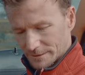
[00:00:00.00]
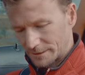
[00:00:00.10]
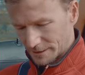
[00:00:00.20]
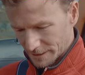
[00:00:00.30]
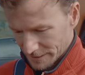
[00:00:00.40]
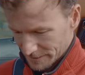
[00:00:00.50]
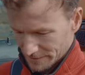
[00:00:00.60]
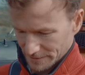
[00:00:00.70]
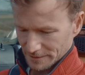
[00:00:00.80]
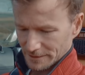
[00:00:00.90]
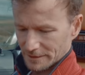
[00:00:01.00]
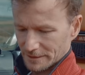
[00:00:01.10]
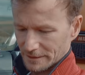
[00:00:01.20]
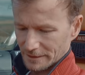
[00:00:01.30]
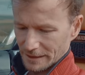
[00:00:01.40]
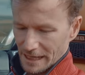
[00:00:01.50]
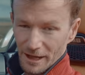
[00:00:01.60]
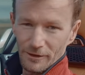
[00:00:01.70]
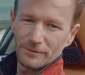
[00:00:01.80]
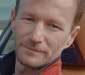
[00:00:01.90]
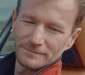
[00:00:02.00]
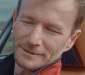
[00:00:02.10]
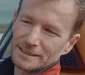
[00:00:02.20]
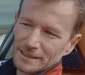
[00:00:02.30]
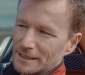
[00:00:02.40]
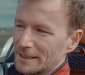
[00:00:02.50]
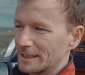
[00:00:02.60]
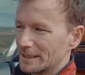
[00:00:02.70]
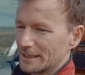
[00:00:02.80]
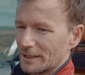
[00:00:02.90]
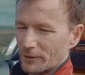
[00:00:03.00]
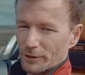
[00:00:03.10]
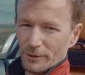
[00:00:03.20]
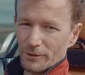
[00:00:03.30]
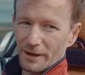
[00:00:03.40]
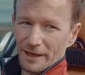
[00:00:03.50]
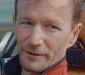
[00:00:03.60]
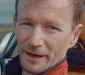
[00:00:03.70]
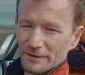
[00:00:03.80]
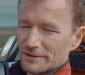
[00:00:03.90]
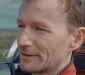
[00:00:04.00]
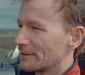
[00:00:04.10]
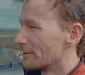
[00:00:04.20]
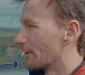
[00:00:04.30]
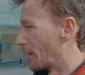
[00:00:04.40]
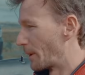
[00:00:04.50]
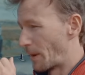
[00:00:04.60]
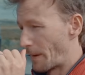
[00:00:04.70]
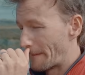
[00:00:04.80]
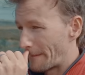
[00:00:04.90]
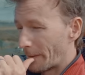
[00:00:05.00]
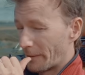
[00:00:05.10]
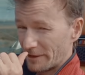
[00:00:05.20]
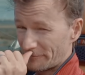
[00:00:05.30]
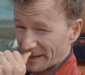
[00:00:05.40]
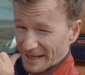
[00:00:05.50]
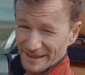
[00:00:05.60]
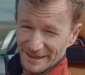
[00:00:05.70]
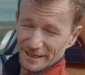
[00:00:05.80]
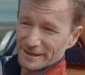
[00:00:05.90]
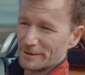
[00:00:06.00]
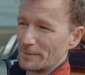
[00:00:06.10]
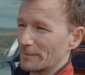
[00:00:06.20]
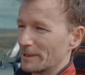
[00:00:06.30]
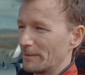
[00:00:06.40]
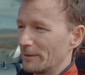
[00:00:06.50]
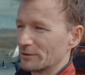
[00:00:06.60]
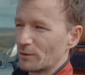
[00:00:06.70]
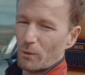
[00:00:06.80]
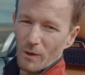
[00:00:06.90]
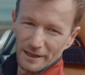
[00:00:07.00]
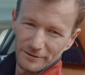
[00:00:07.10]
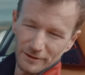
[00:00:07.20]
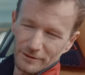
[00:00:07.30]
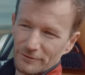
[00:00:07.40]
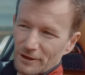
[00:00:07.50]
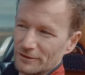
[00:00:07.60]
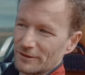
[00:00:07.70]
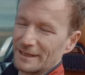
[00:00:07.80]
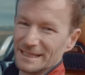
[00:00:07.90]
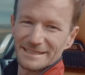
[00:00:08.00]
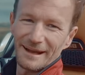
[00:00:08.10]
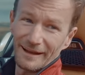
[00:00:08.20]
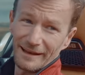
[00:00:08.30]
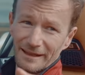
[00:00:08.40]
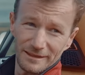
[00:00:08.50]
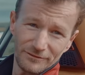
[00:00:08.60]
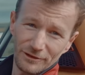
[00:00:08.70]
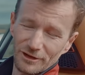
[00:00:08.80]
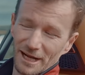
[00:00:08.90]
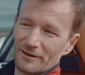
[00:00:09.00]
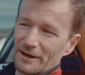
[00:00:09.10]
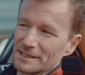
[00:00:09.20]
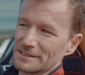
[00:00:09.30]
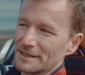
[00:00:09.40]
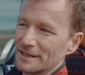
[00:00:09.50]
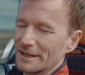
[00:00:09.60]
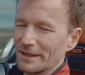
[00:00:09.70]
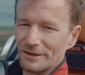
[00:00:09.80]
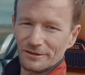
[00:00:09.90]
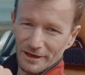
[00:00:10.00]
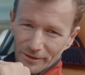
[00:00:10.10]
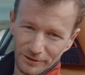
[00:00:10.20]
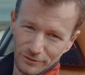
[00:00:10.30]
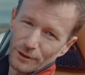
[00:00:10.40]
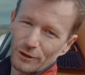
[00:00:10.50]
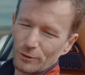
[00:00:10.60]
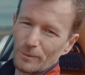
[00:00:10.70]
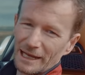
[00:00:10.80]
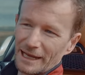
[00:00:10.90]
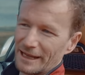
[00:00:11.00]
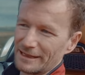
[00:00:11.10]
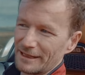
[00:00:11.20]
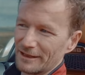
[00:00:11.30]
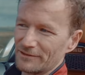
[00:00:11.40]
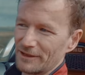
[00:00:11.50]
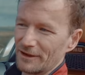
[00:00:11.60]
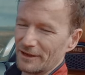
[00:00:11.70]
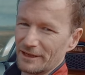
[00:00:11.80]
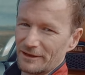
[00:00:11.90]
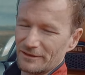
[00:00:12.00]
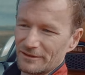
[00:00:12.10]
All right, now they want to do a rolling race. So we already figured that the BMW is quite a lot faster, the entire length of a drag race. So now we just want to humiliate the SVR here, it